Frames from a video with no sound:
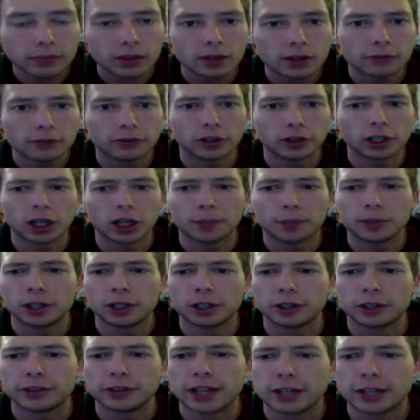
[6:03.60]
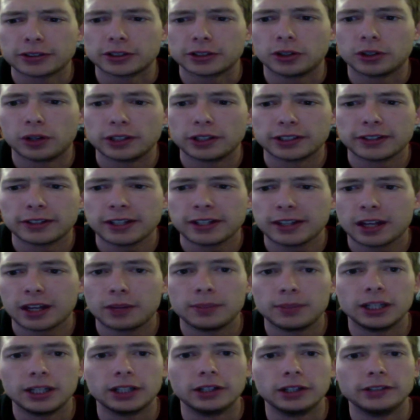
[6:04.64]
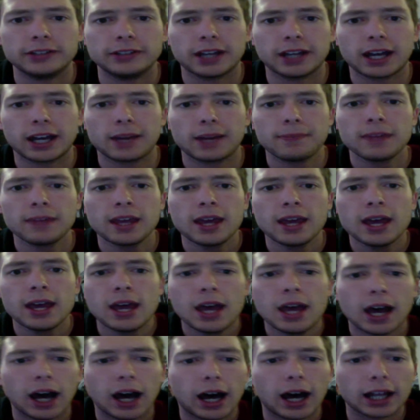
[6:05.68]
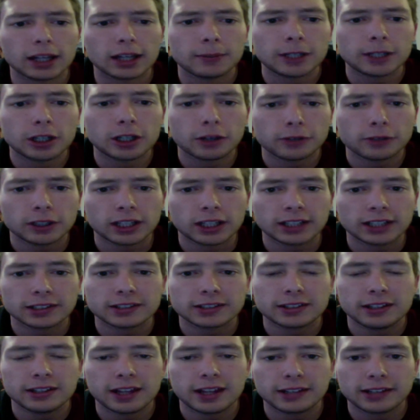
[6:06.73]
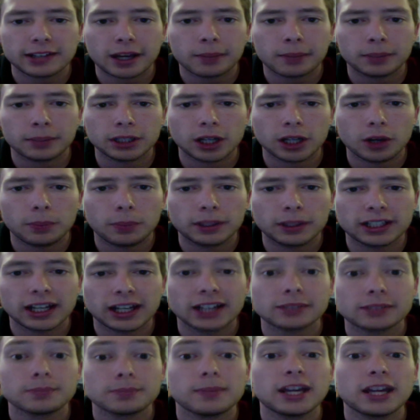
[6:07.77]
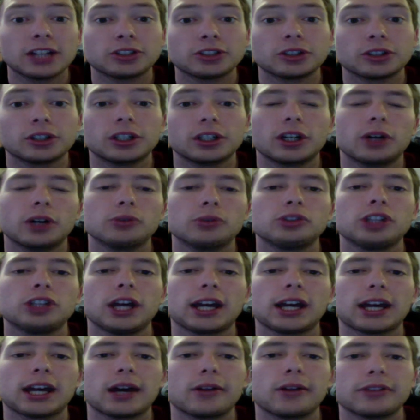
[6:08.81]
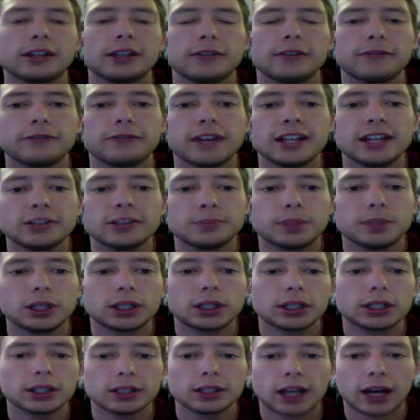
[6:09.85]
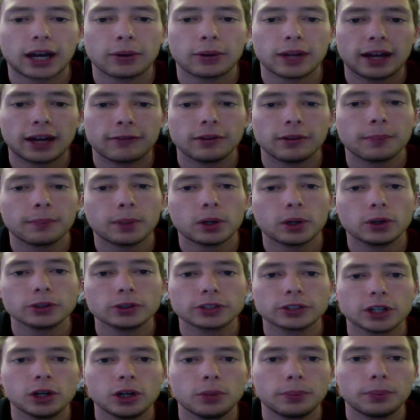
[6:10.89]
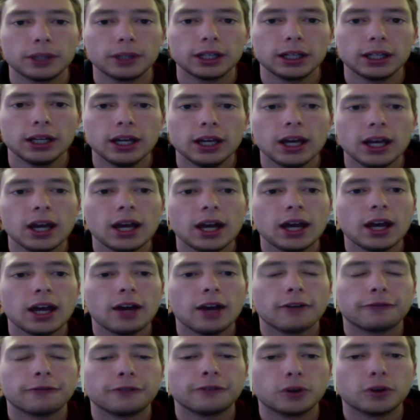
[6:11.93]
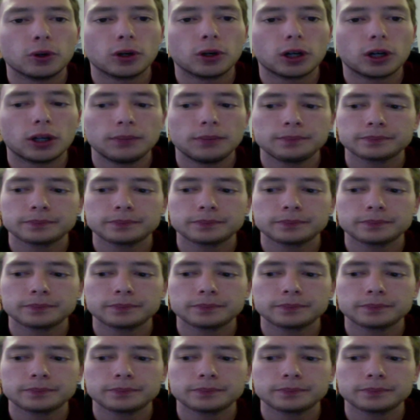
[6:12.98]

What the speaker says: for a couple hundred thousand coins. I think that would be a good time. Let me know if you'd like to see that down below. But guys, make sure to go check out the Facebook. I will have the polls open for